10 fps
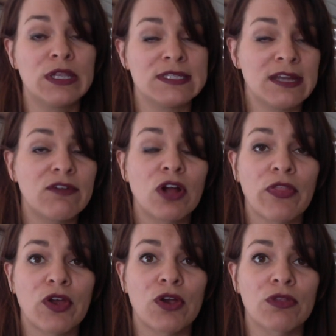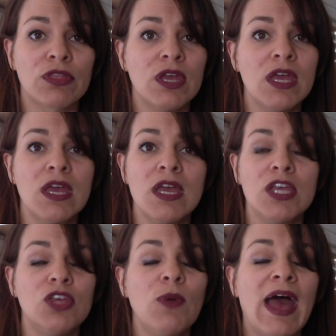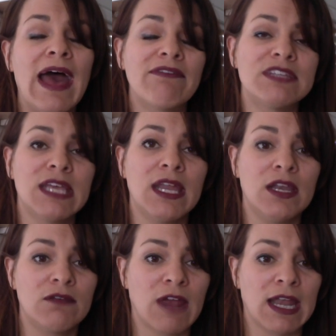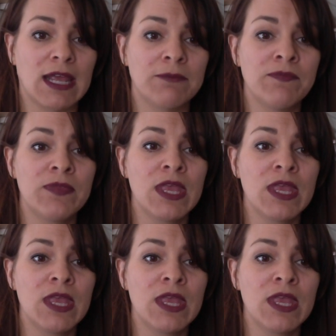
is never on the earth. You have to get it in writing.